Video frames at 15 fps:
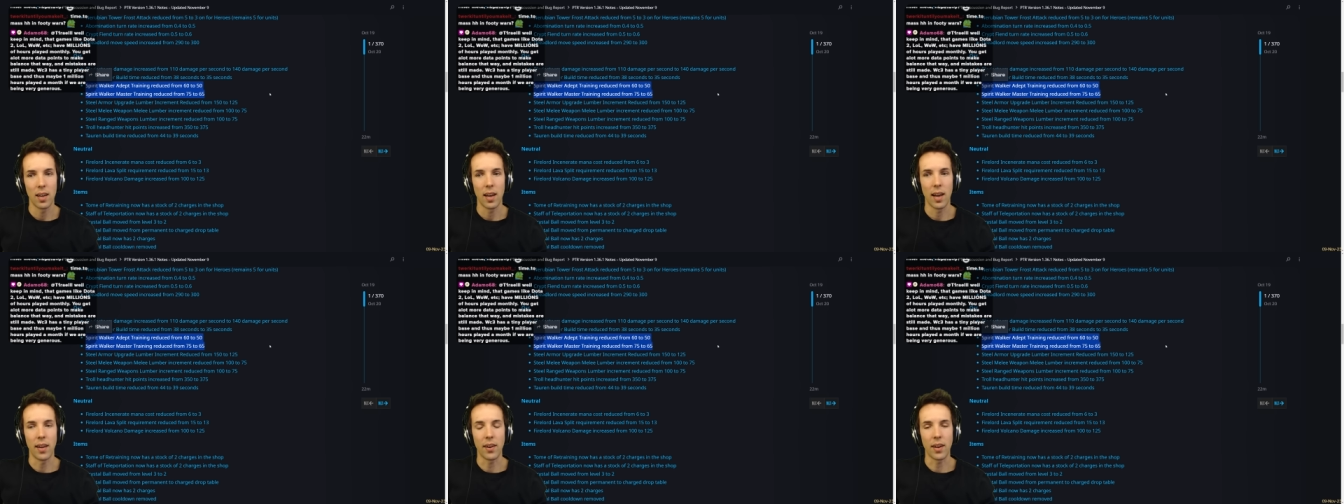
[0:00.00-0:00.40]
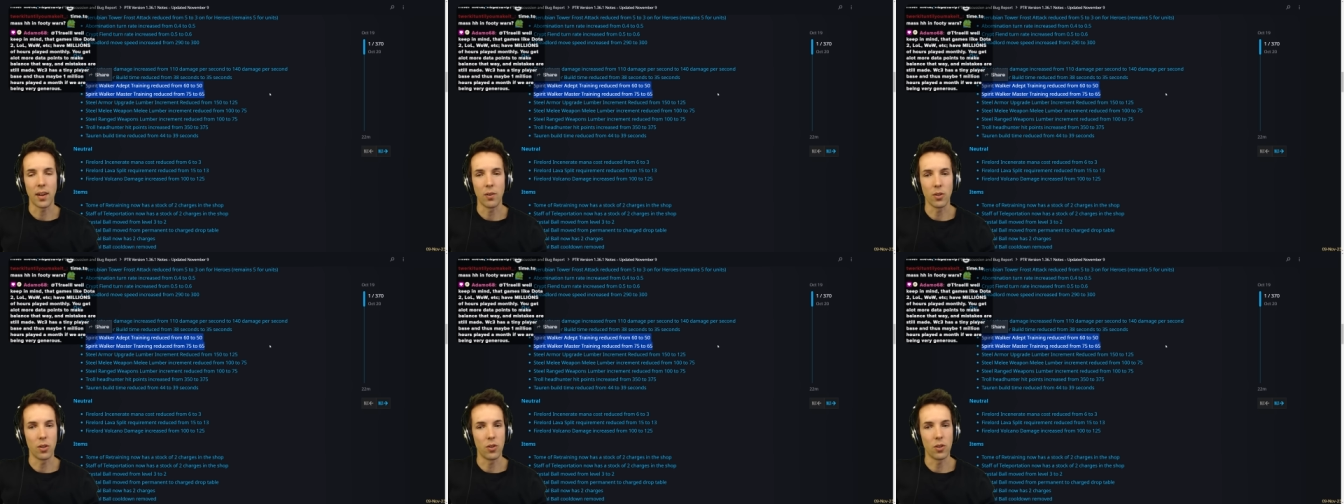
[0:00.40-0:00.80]
and you can
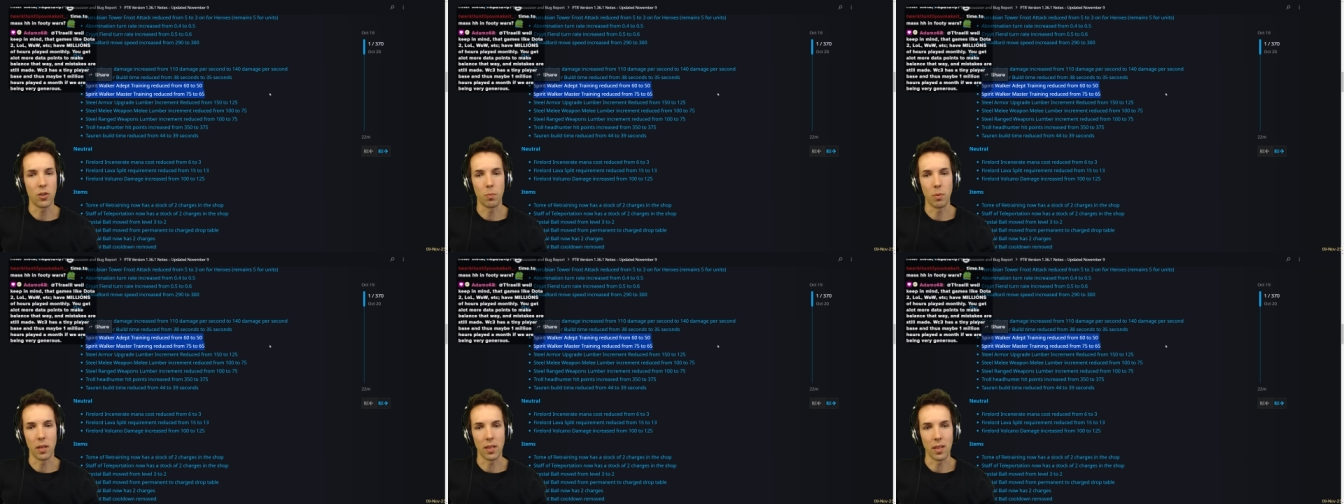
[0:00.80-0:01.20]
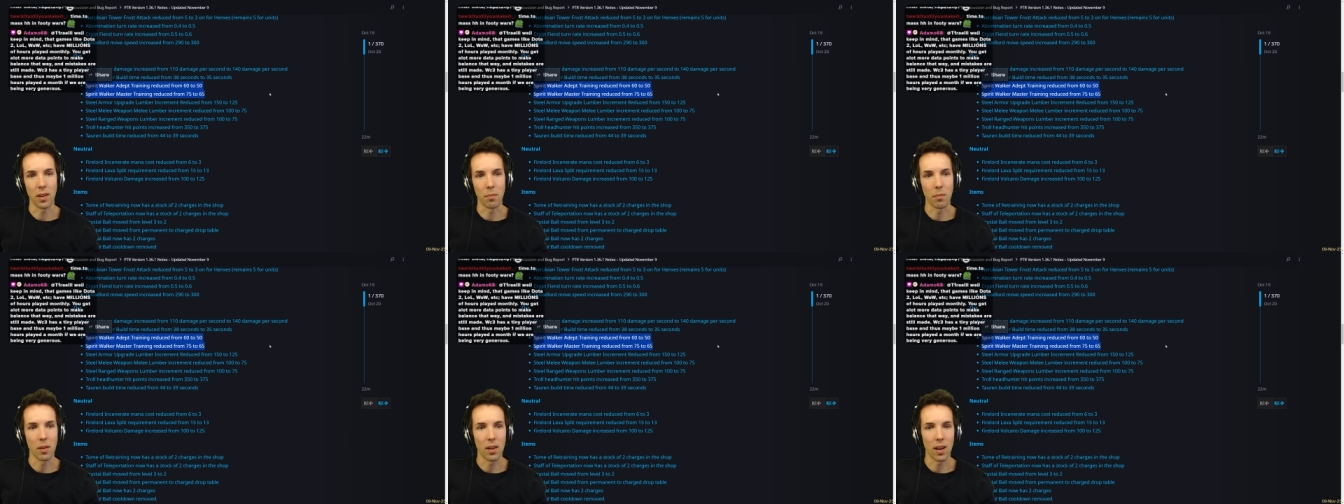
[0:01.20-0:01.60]
also just beat
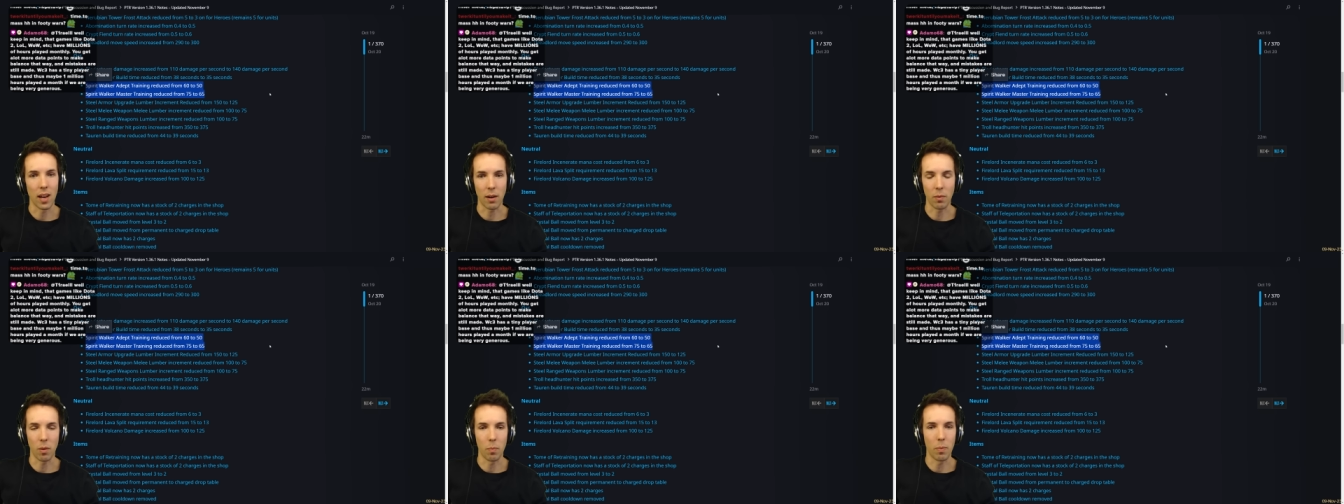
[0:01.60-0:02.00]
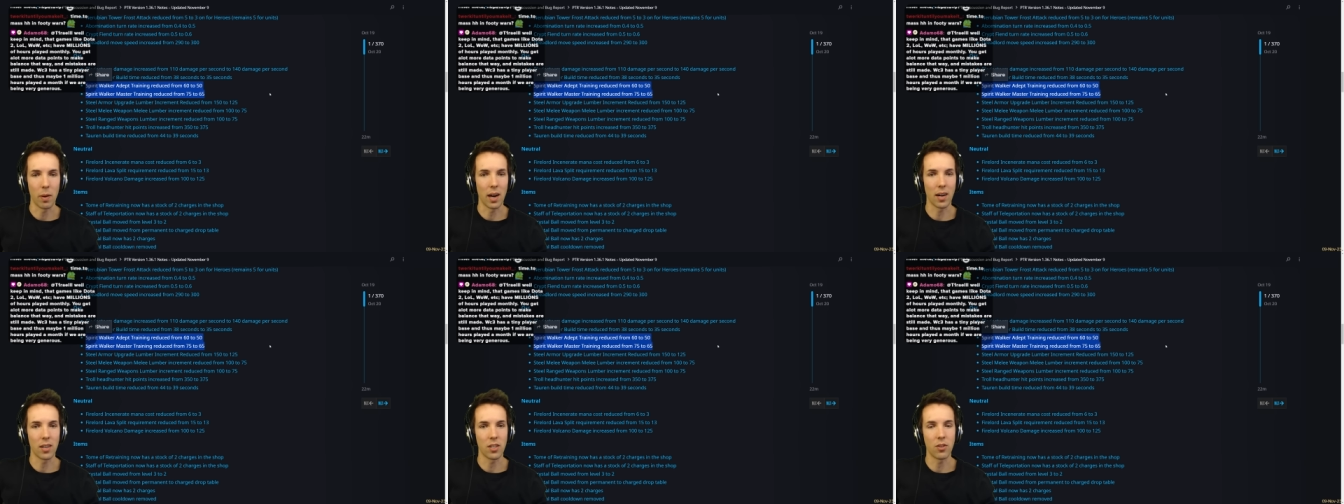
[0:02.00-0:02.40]
them. Like with
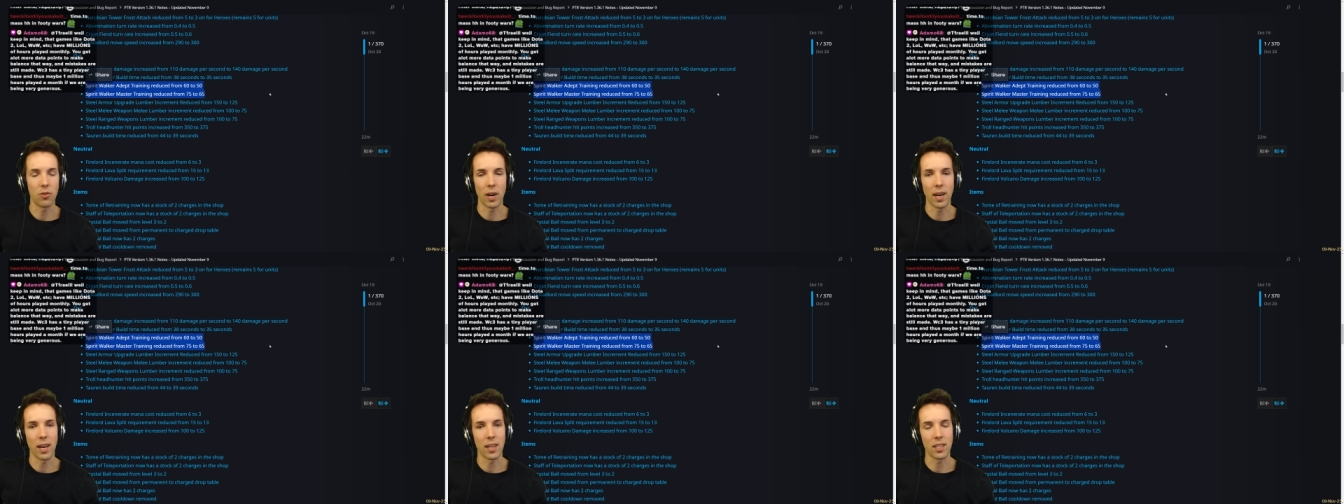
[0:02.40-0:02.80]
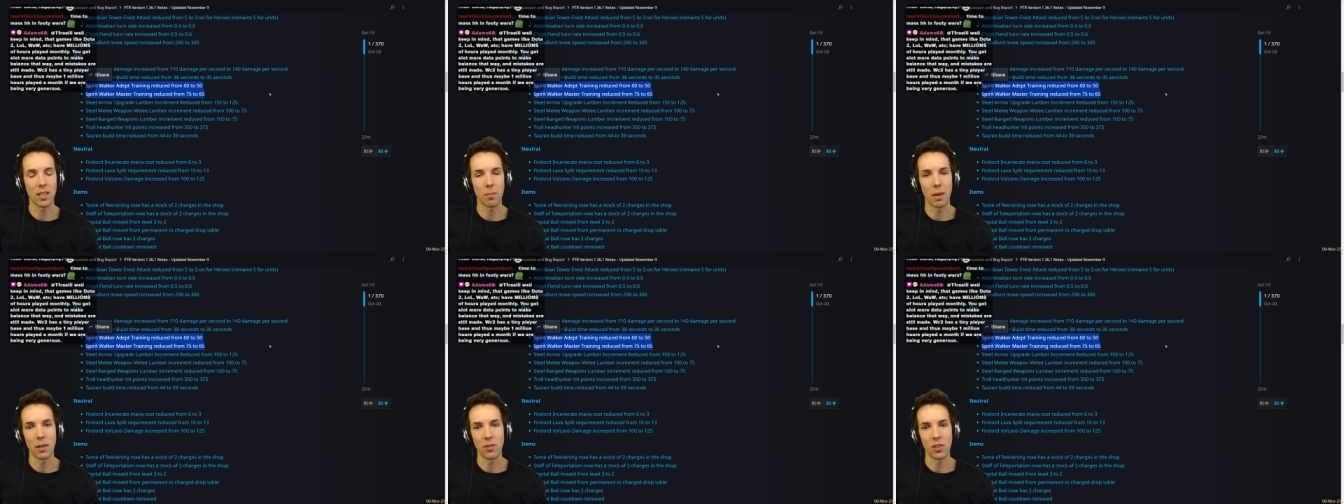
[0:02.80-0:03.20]
bears, dryads,
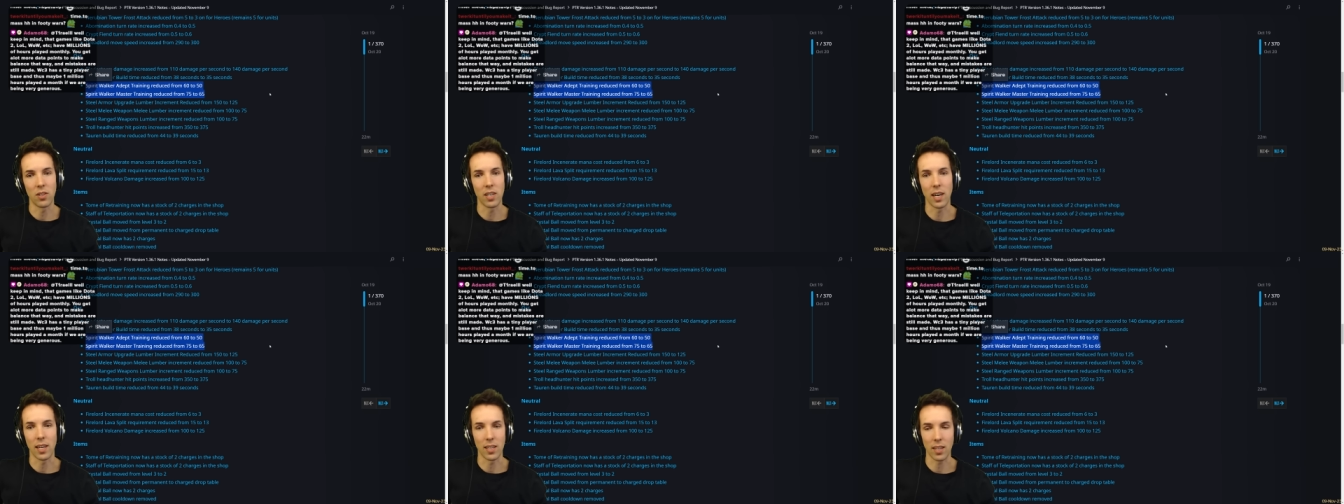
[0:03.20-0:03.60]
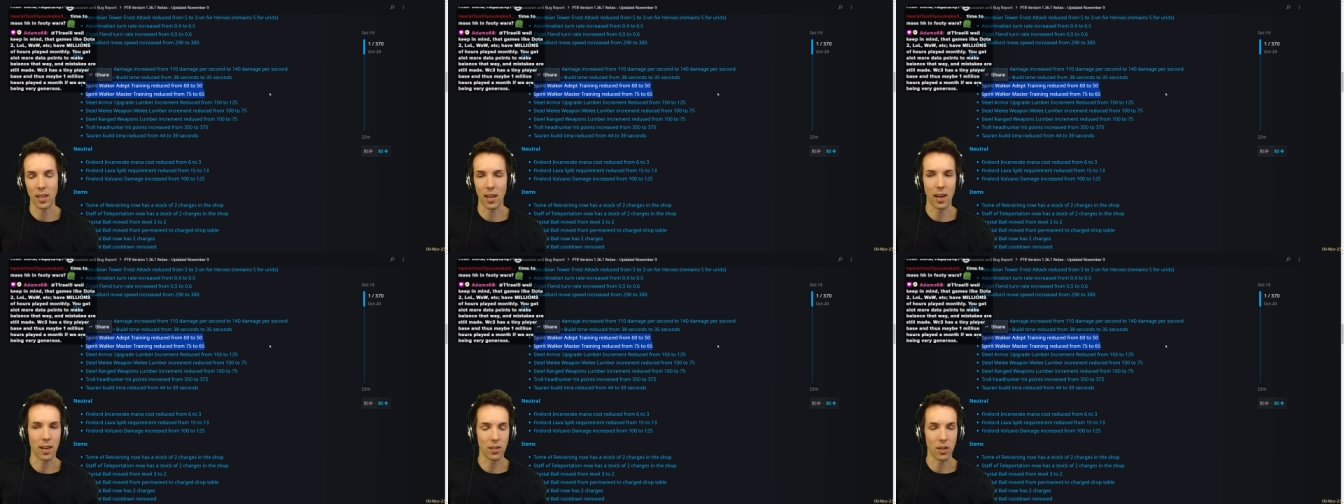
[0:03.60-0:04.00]
and mountain giants, they
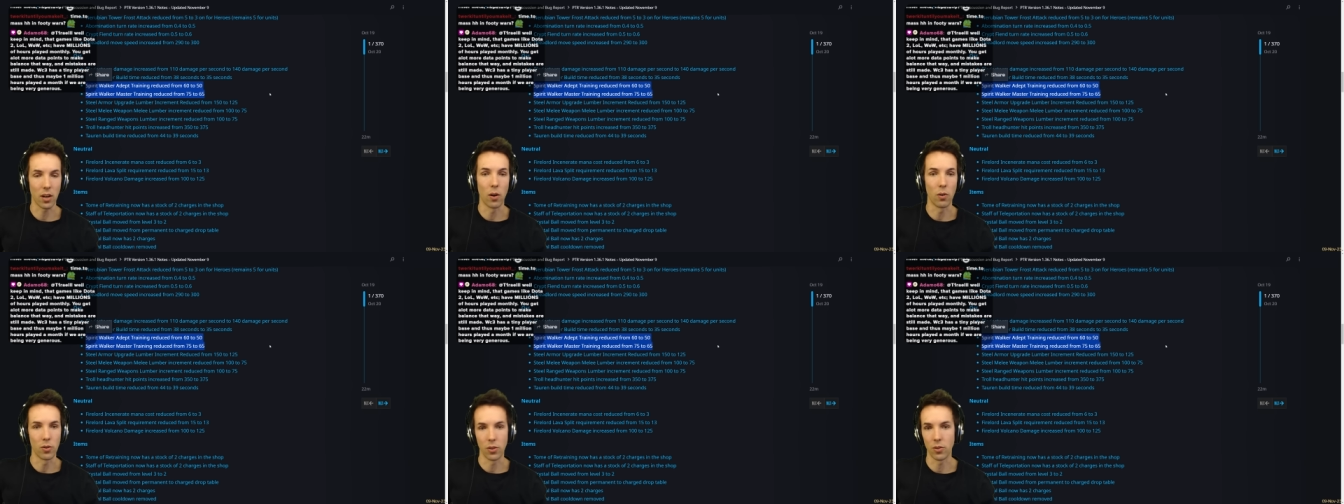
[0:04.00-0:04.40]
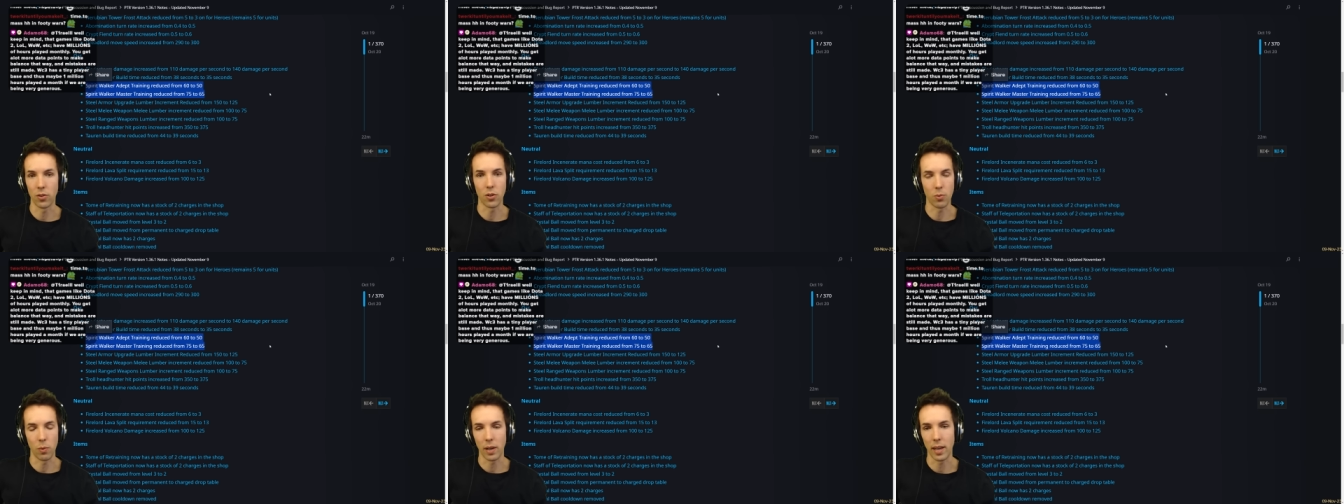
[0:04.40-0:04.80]
can actually also
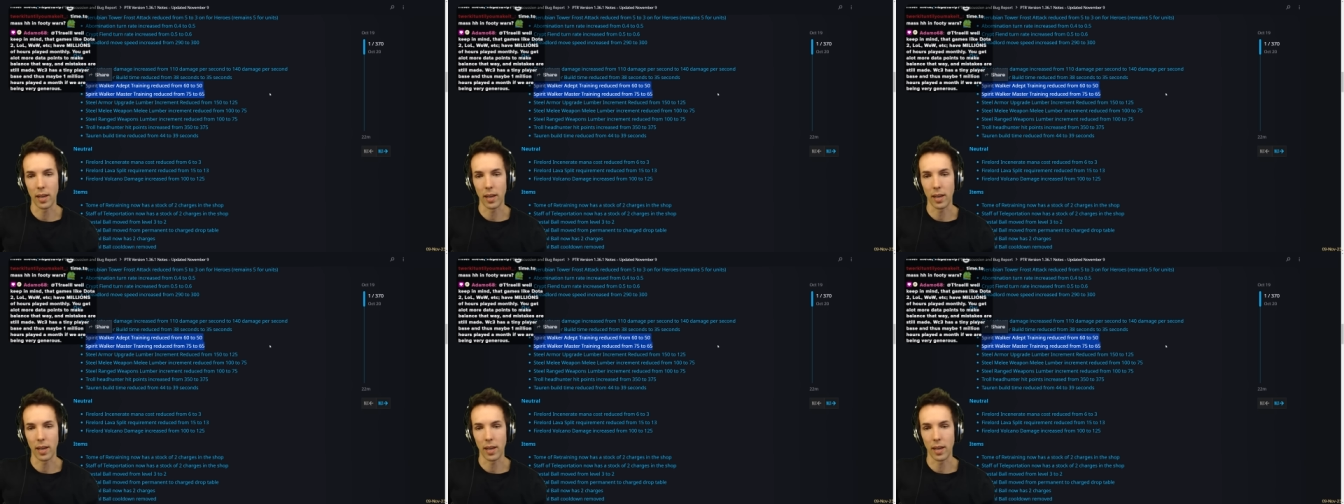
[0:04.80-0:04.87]
just win